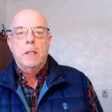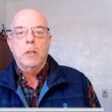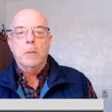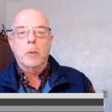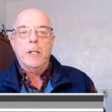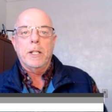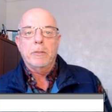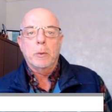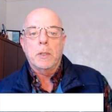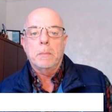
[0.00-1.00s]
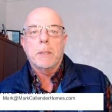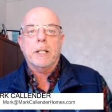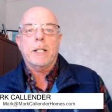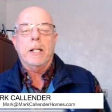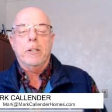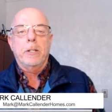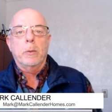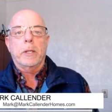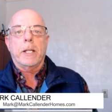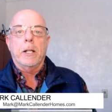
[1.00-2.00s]
Good morning, everyone. Mark Callender
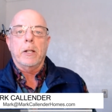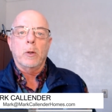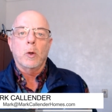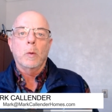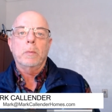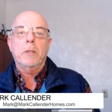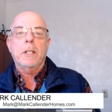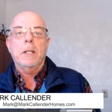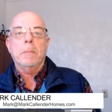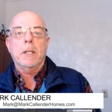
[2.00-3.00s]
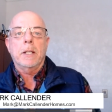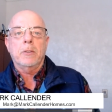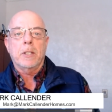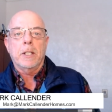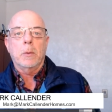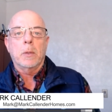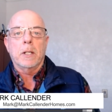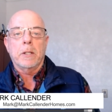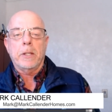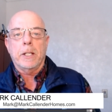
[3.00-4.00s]
with the Callender Home Team, and today I want
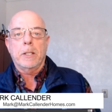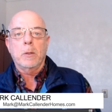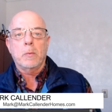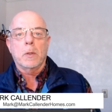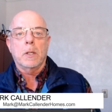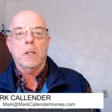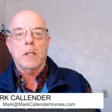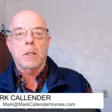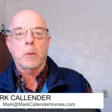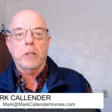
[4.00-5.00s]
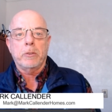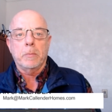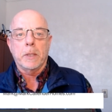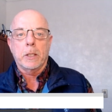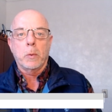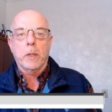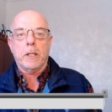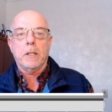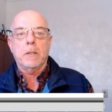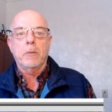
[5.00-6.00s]
to thank you for uh, watching my
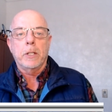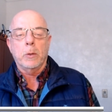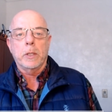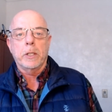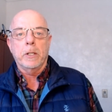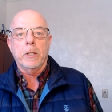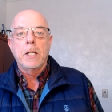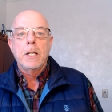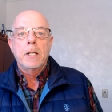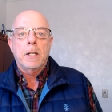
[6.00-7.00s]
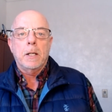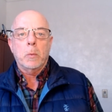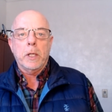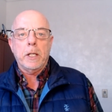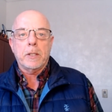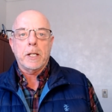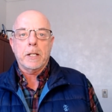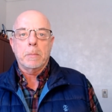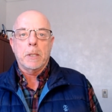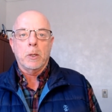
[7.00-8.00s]
quick video here. Um, we're going to
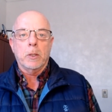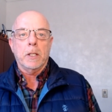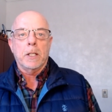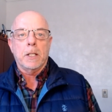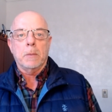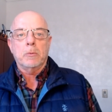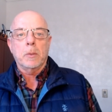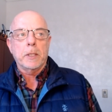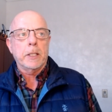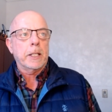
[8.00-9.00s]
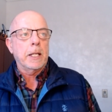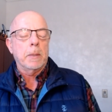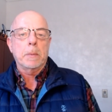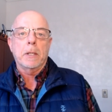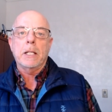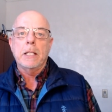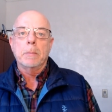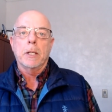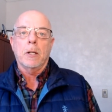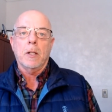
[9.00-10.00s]
talk about uh, something that came up in an
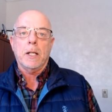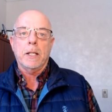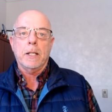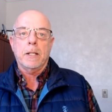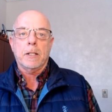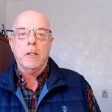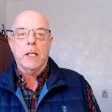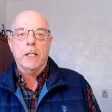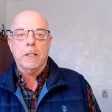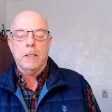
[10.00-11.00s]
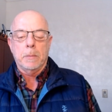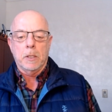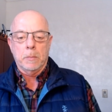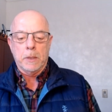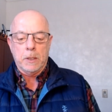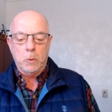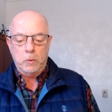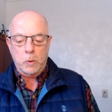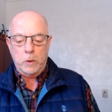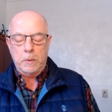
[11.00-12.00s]
email. I had a client email me
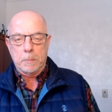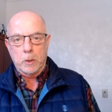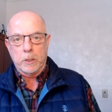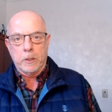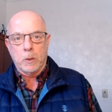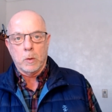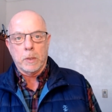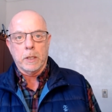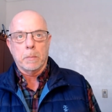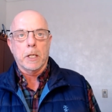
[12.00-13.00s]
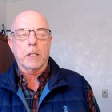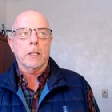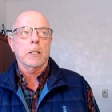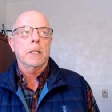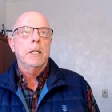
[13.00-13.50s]
who's going to be putting their home on the market,